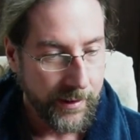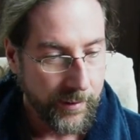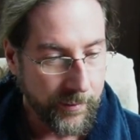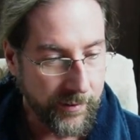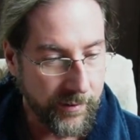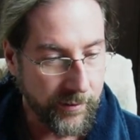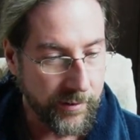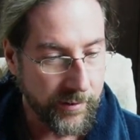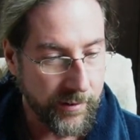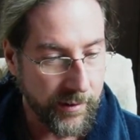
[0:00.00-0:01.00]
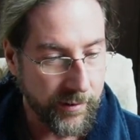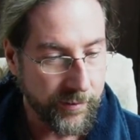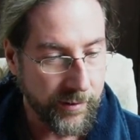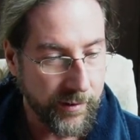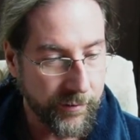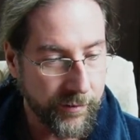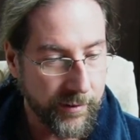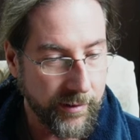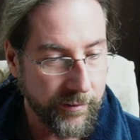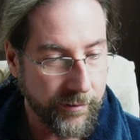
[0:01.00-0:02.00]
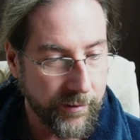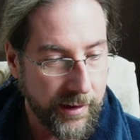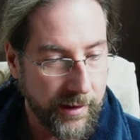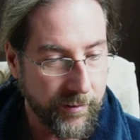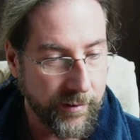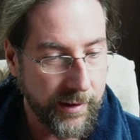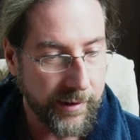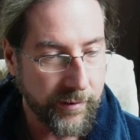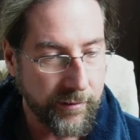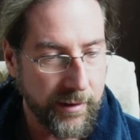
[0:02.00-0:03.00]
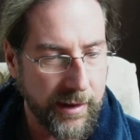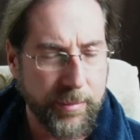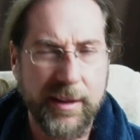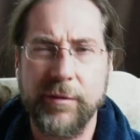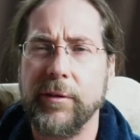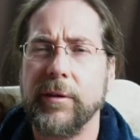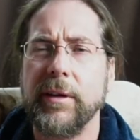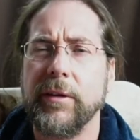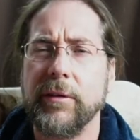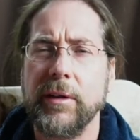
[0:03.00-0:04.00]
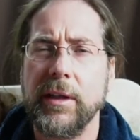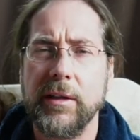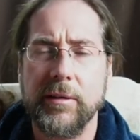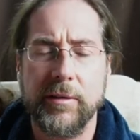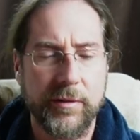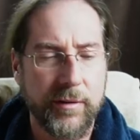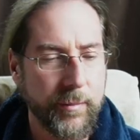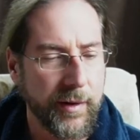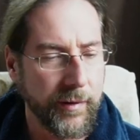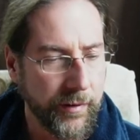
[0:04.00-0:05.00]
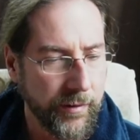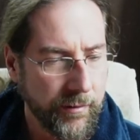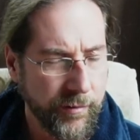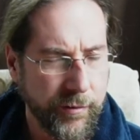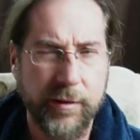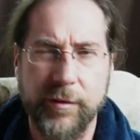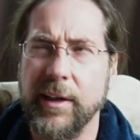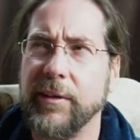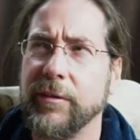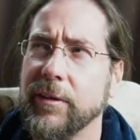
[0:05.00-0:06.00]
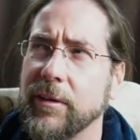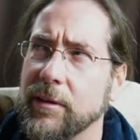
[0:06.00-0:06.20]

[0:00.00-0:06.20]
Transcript: What's the insurance cost for for your for year for ID3? I pay 43 euros a month, or 45.